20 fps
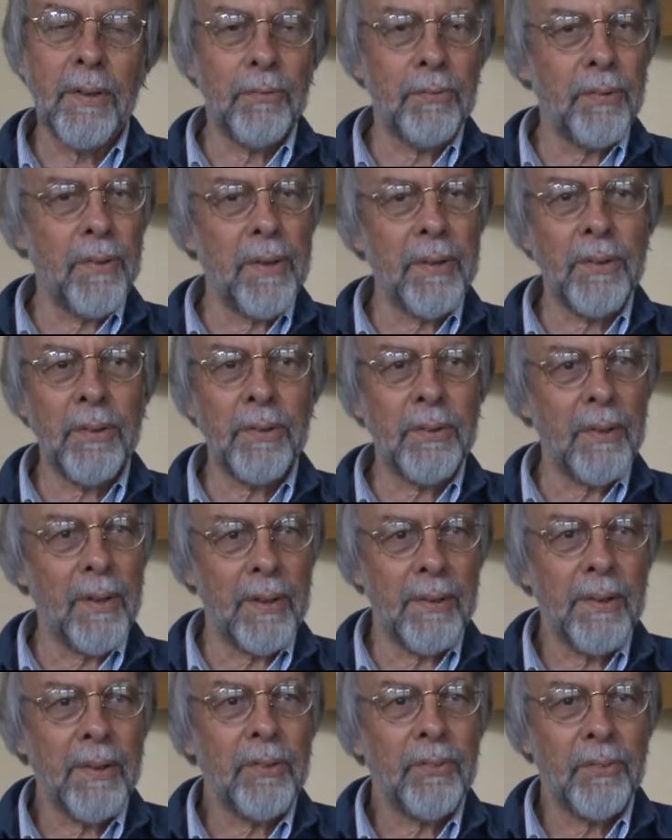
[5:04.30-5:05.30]
And find their
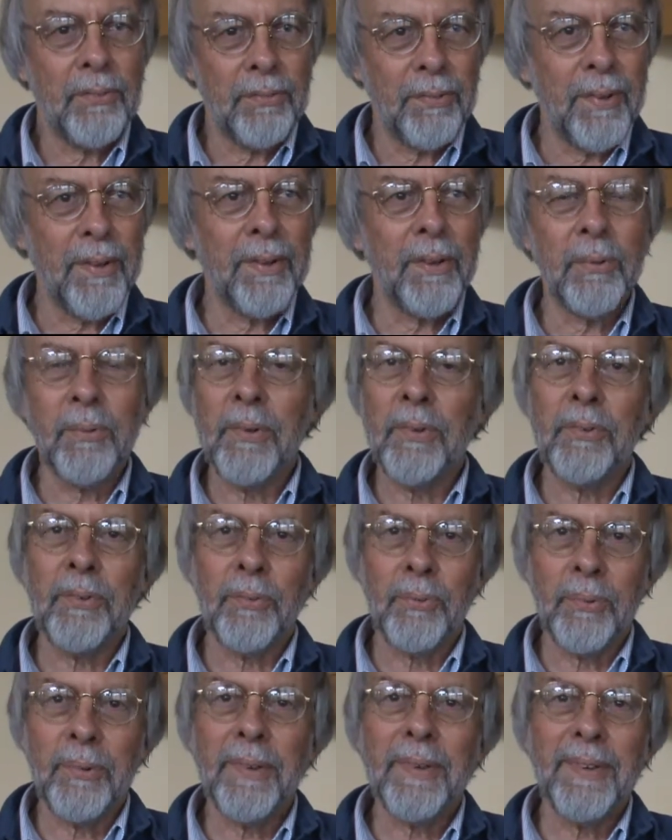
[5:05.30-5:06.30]
colleagues and find their ways
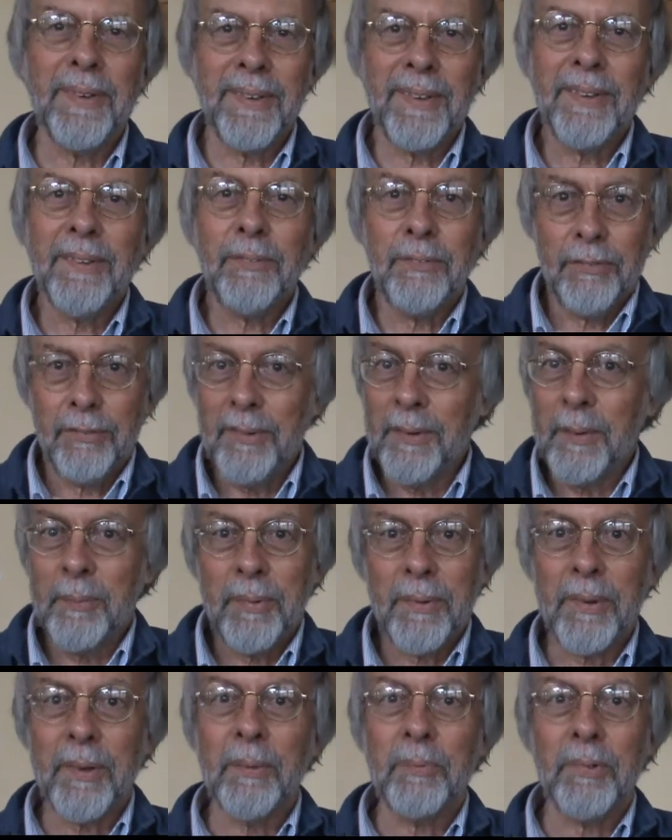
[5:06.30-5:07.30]
of working and really
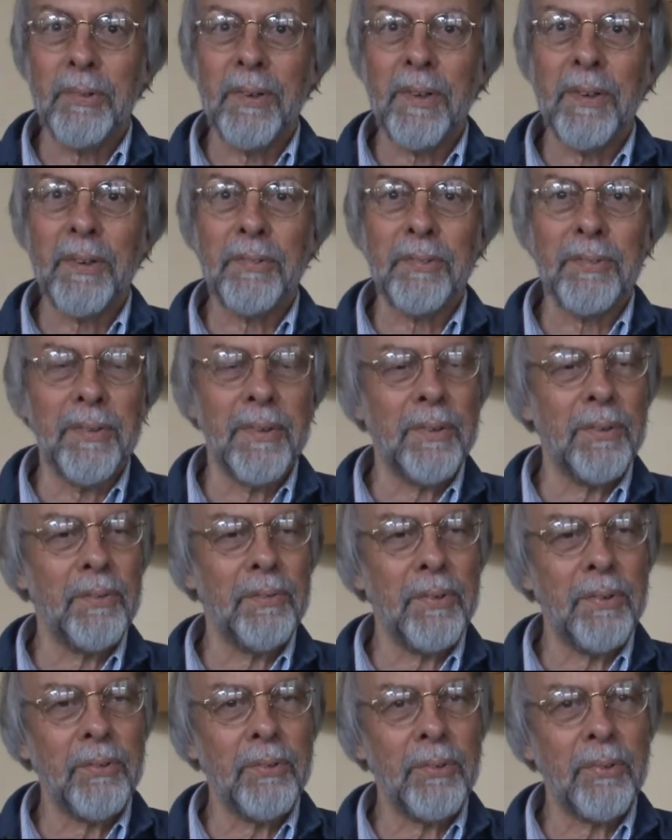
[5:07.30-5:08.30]
become creative
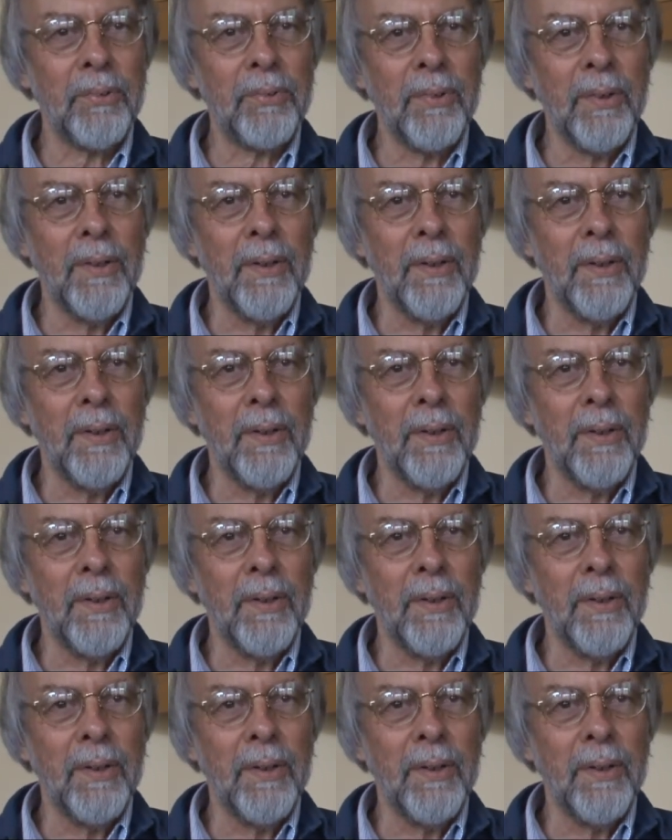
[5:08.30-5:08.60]
individuals.